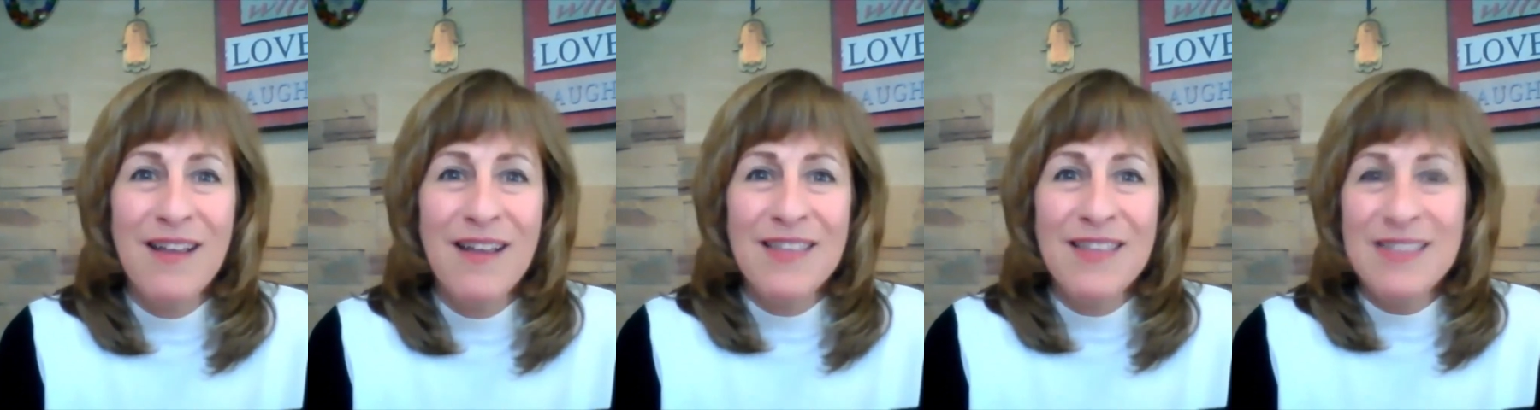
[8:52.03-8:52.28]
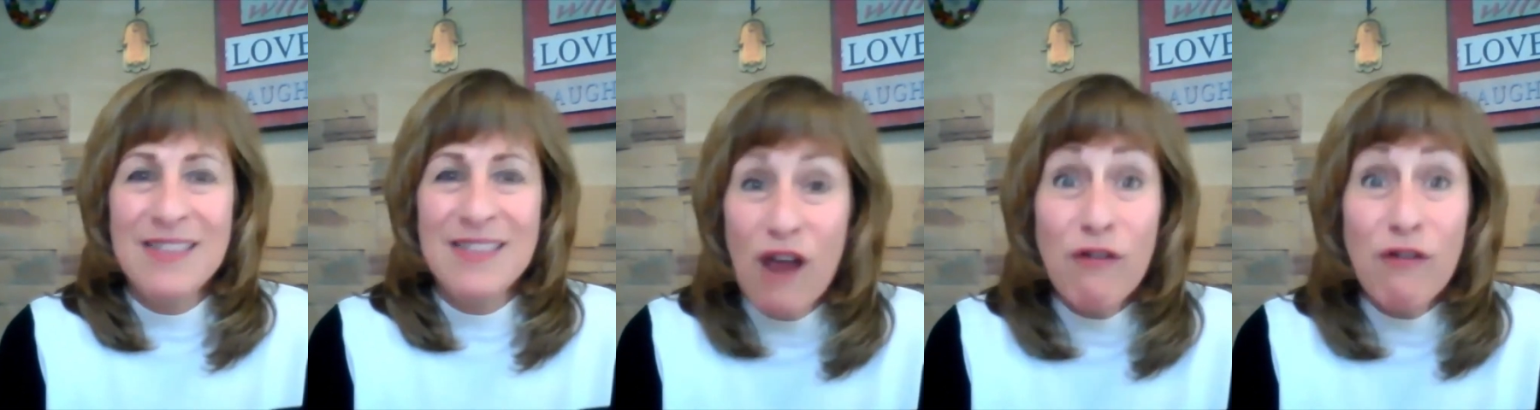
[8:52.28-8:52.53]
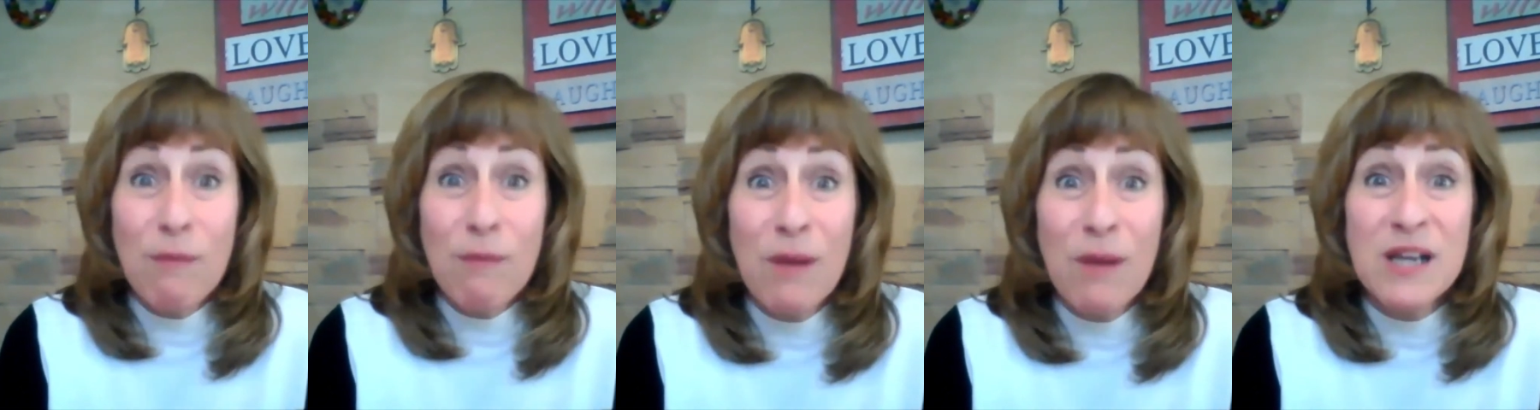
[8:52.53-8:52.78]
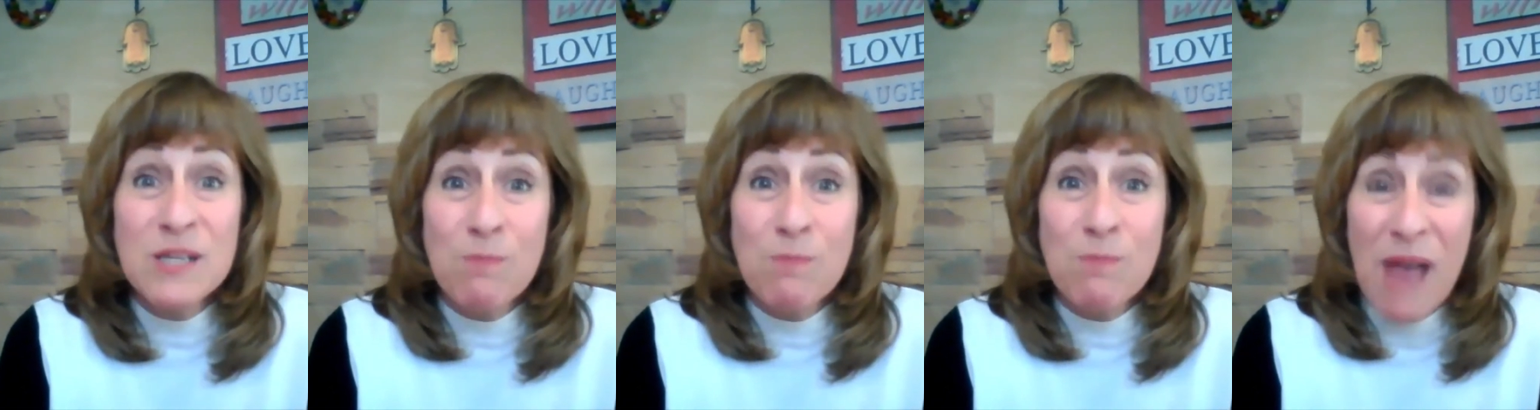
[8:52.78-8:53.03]
that
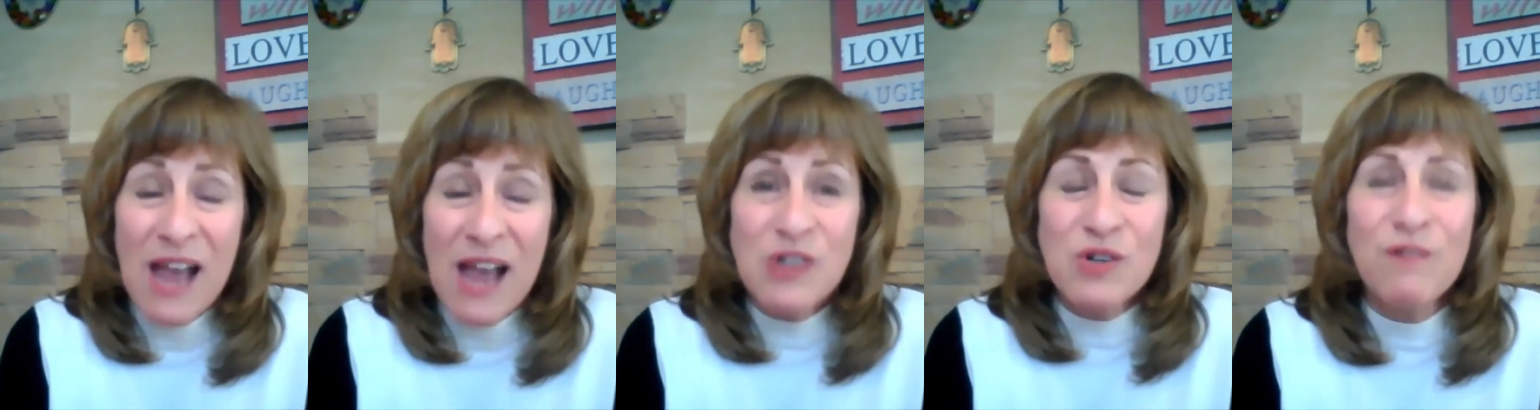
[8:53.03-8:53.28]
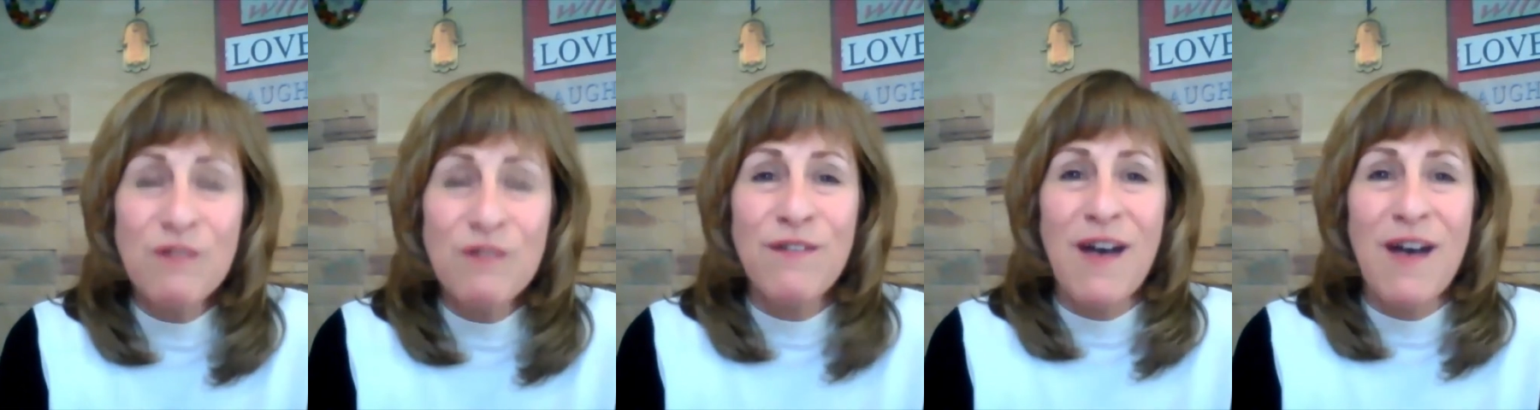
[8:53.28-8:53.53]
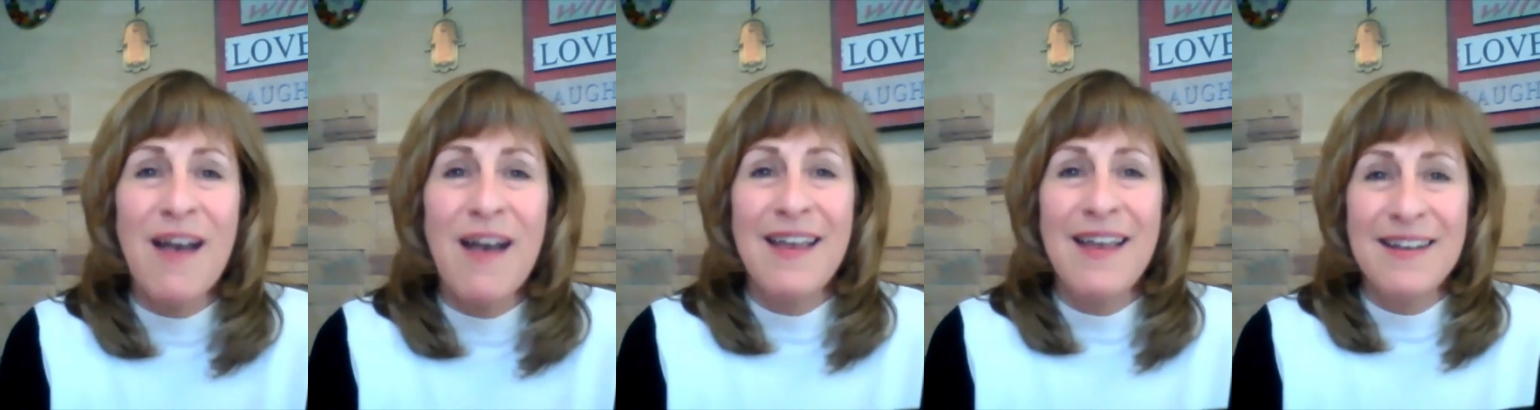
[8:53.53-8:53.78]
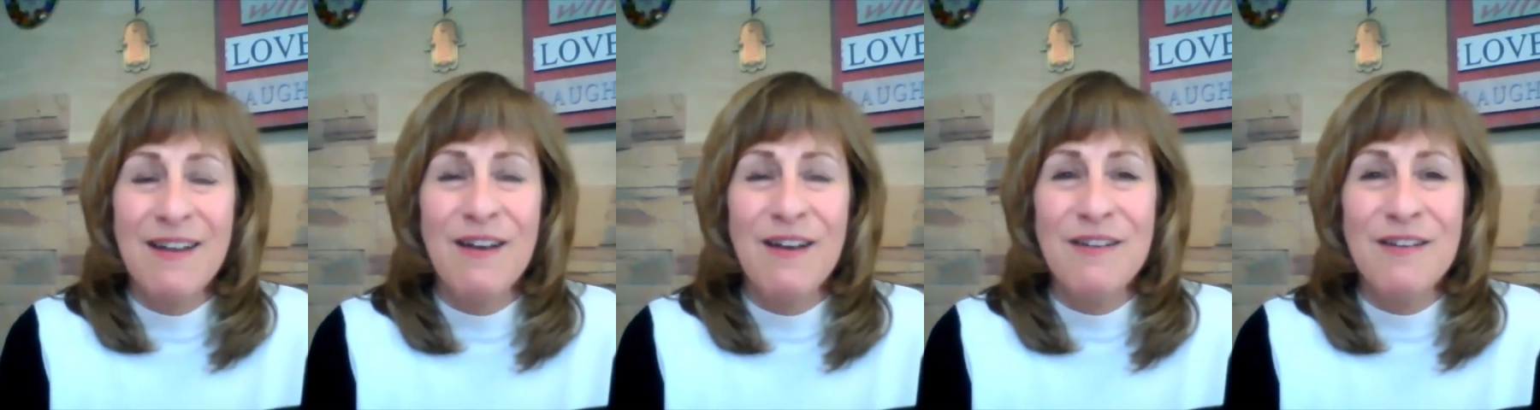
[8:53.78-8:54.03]
everybody's
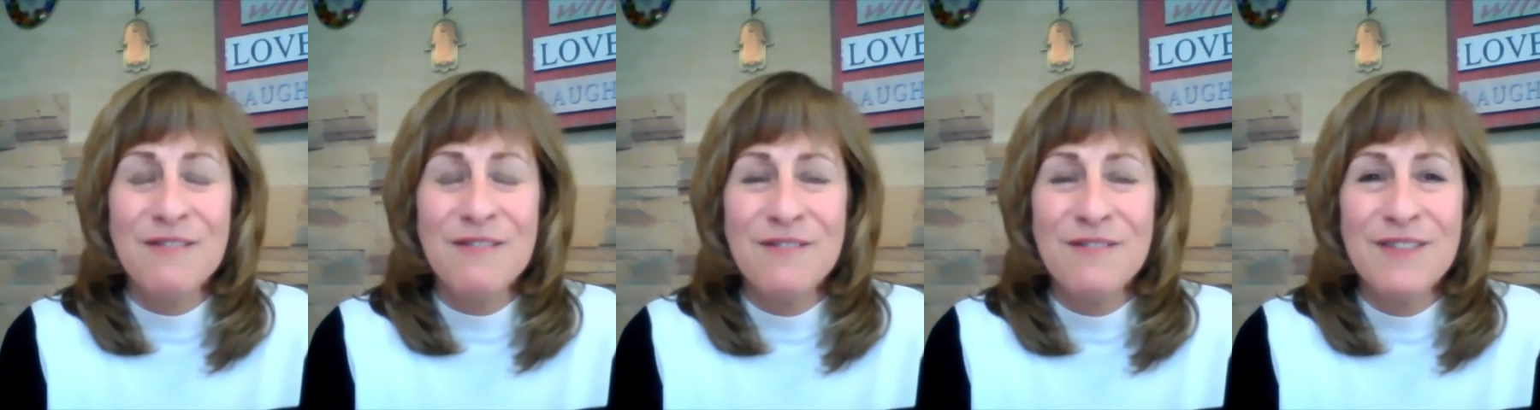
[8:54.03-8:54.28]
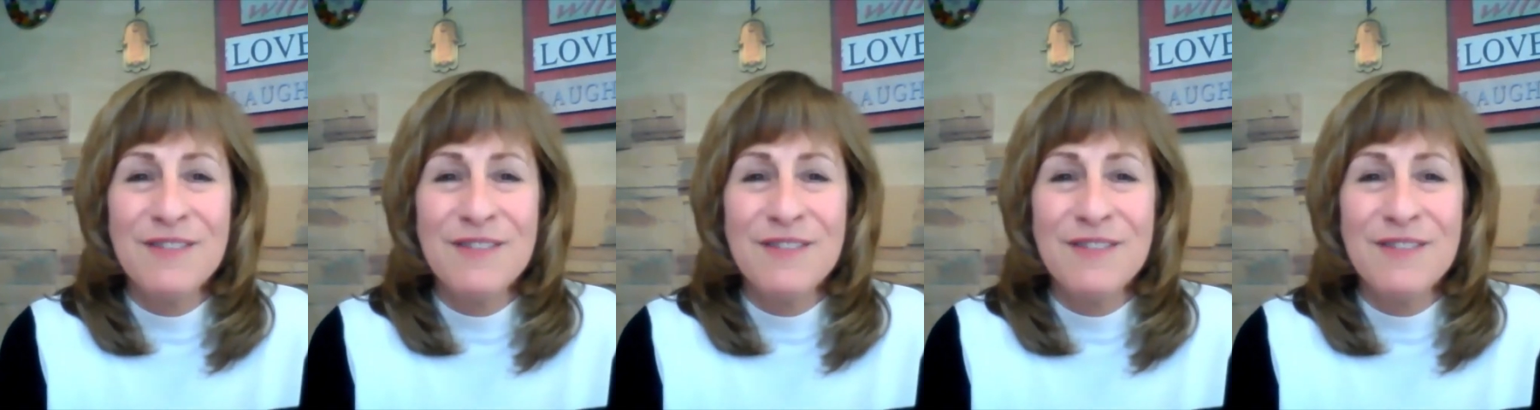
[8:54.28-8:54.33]
petrified of.